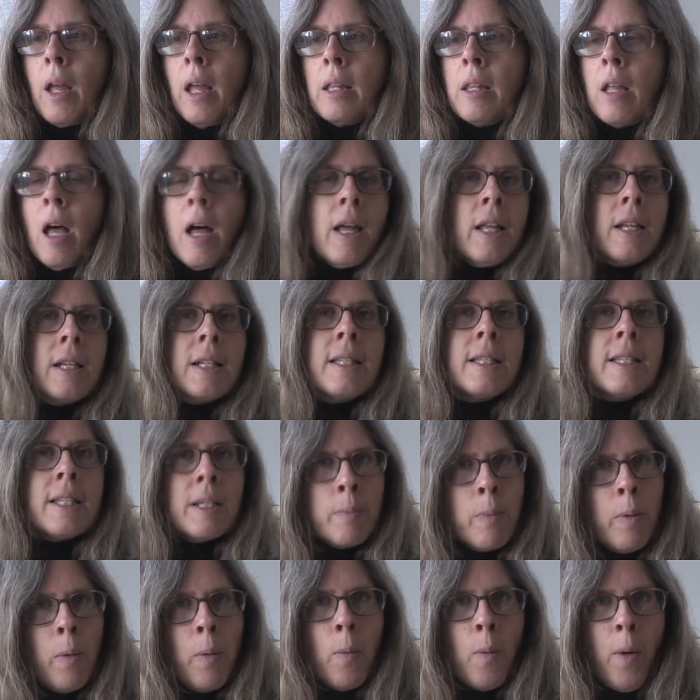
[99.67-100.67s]
not in a
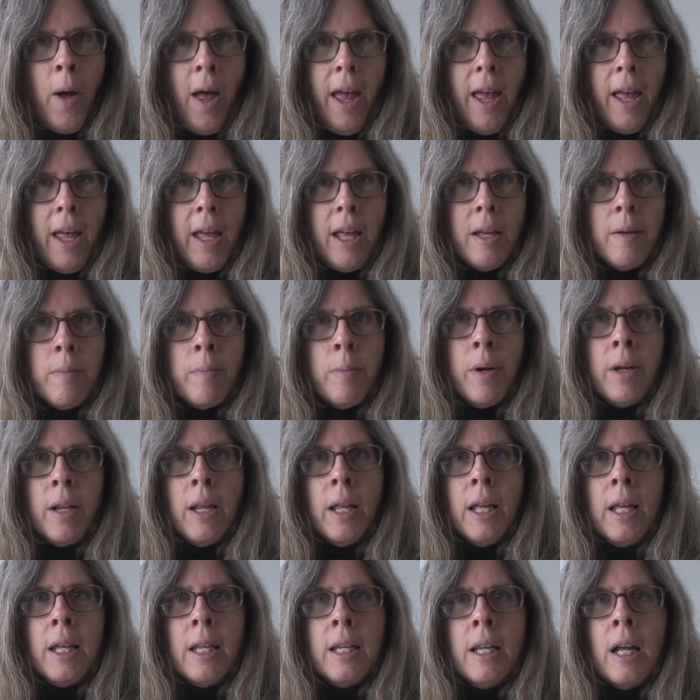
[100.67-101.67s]
simple way, but
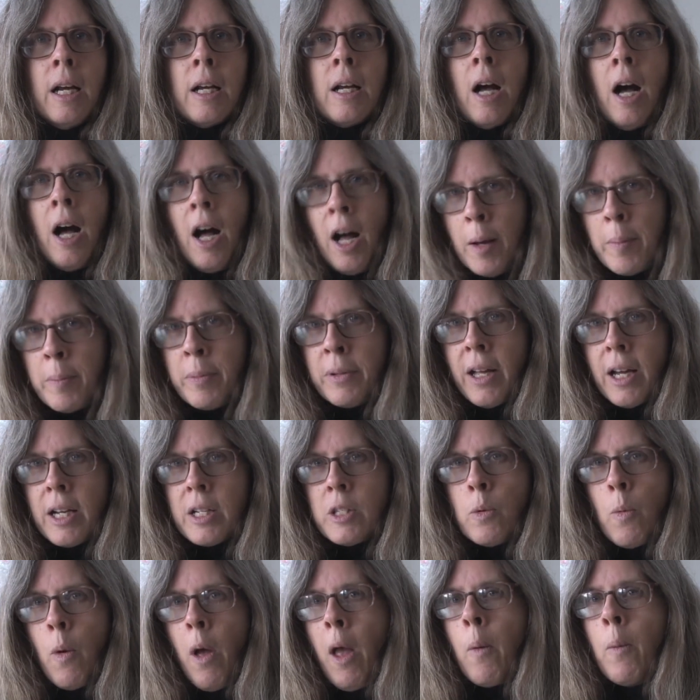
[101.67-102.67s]
in a
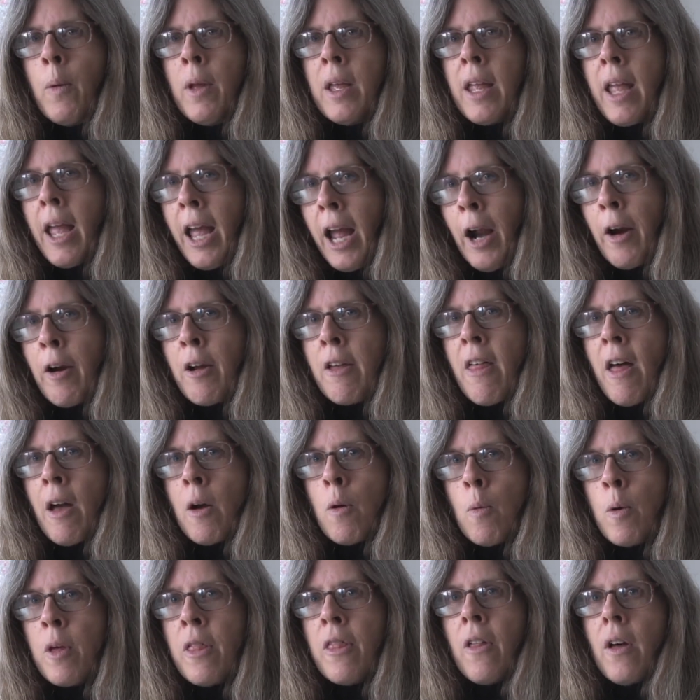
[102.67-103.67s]
complex way, we carry
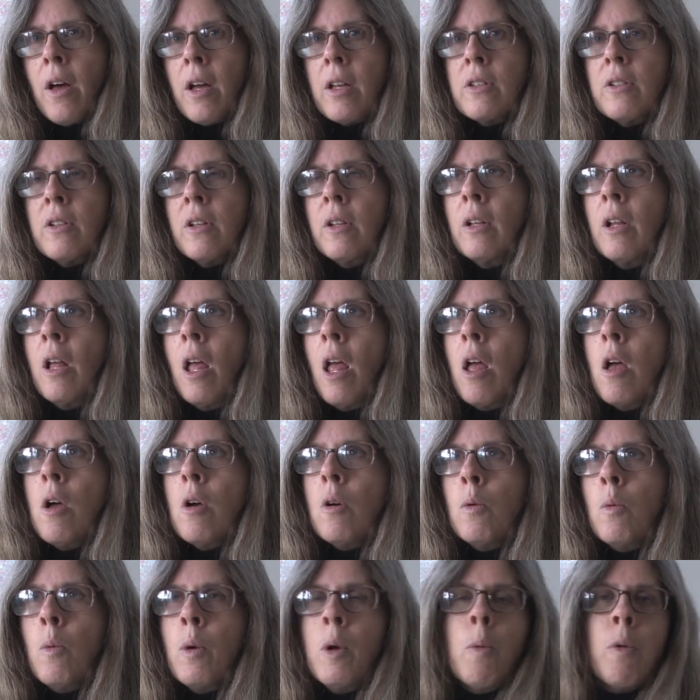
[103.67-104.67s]
that with us. And
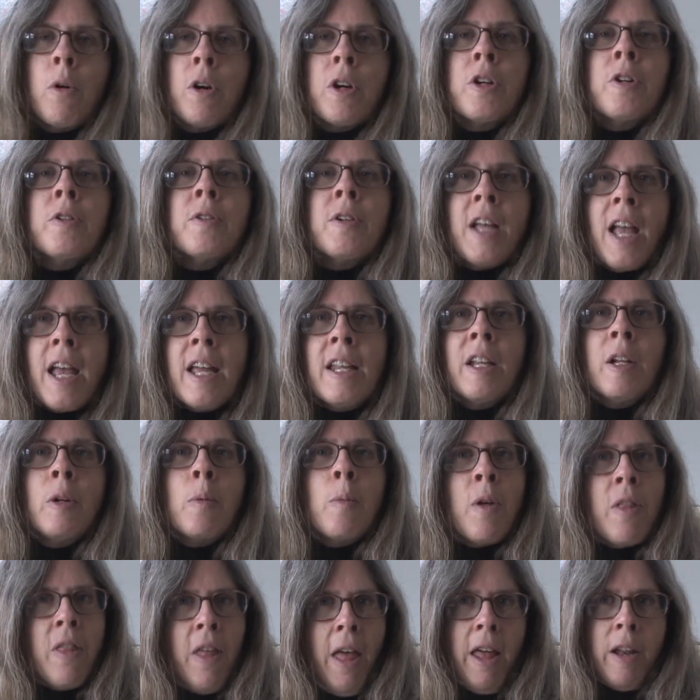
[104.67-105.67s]
we were created
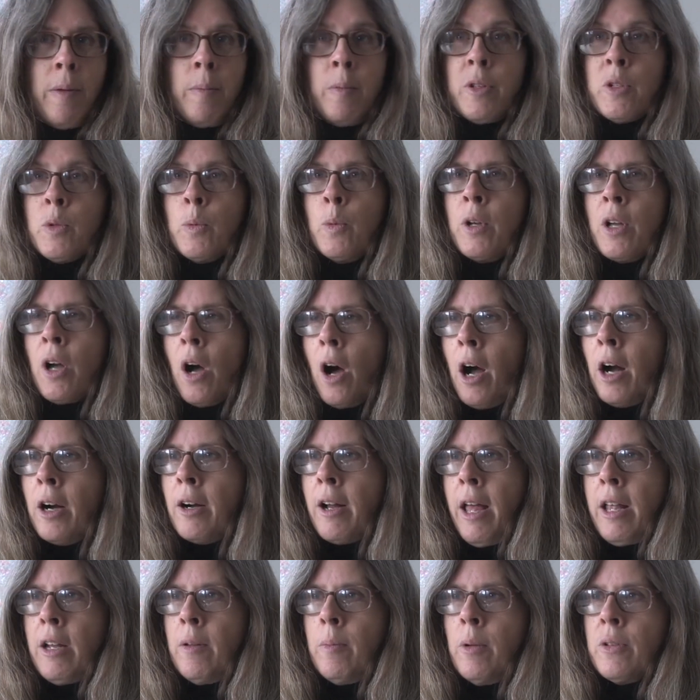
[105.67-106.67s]
with animals, we are
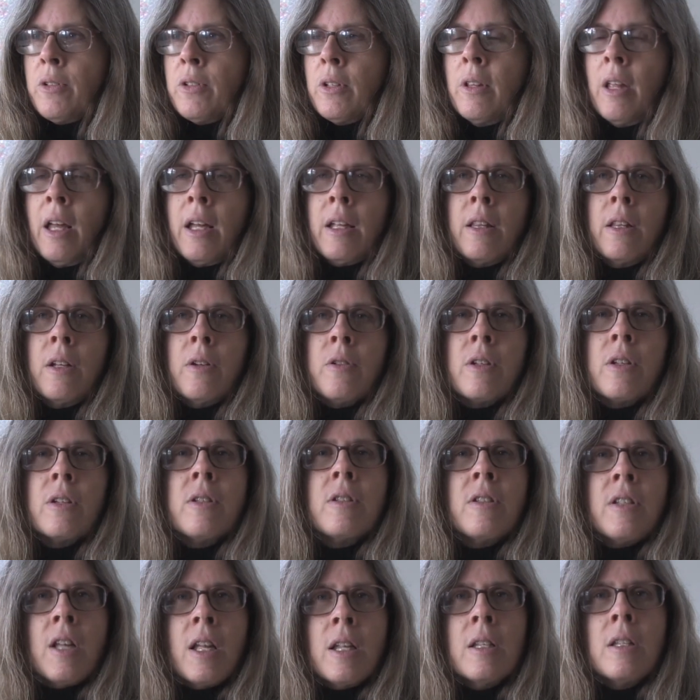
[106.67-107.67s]
animals, and that there's a
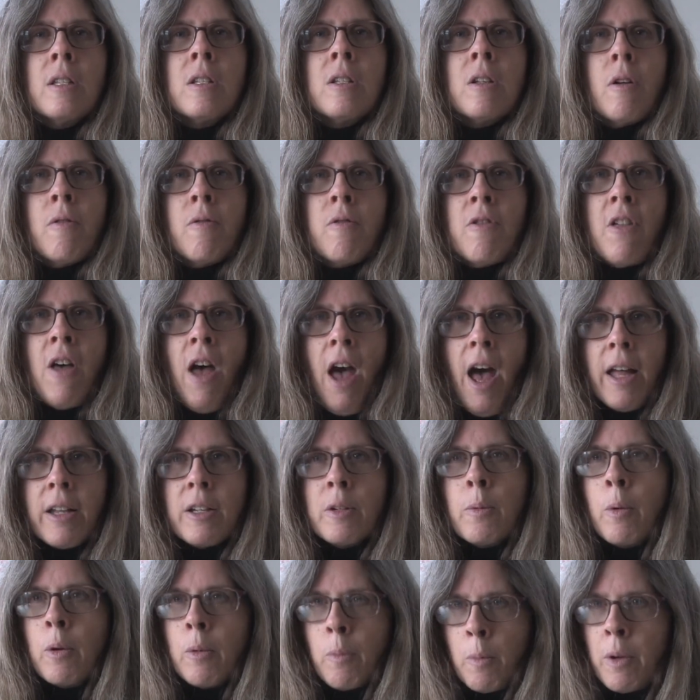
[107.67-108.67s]
sense of that
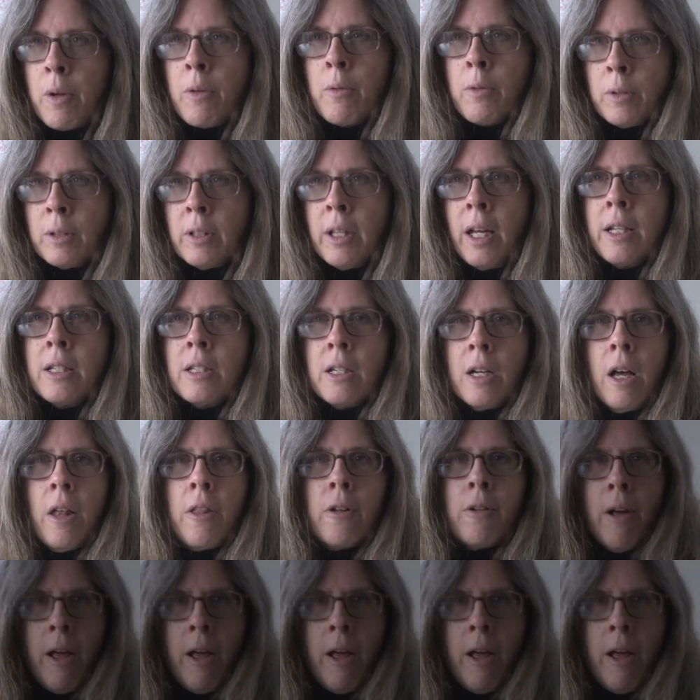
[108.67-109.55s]
when we relate to other